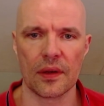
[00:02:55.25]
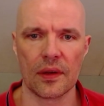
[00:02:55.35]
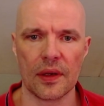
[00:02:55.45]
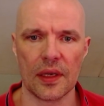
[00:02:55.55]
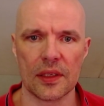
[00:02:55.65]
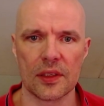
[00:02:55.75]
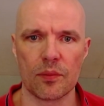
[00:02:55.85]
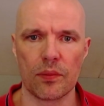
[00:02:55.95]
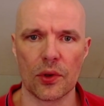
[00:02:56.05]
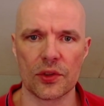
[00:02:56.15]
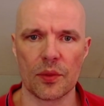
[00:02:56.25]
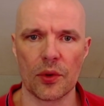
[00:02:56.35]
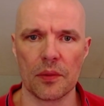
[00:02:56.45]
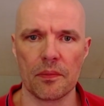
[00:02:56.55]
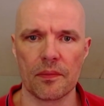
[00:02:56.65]
It's
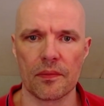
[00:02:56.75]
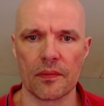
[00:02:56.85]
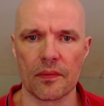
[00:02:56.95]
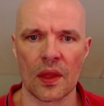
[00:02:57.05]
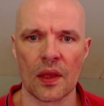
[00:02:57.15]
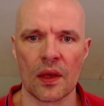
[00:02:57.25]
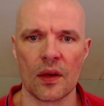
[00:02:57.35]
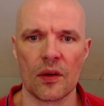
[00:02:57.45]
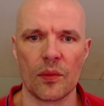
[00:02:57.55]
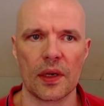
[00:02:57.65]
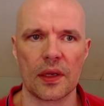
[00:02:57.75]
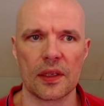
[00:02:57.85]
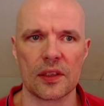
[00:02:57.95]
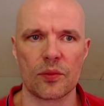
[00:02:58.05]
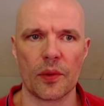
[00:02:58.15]
possible, but
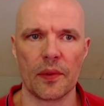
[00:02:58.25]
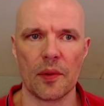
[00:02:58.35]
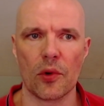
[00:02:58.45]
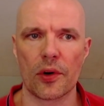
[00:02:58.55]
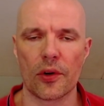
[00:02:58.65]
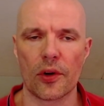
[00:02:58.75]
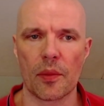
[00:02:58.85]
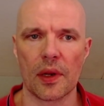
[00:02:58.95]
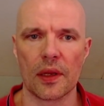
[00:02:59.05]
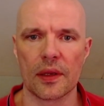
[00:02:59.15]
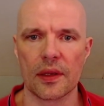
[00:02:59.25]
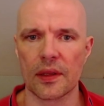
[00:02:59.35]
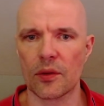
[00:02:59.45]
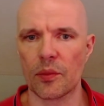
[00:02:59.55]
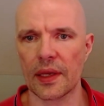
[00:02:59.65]
it's probably more normal
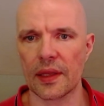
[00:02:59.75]
to play the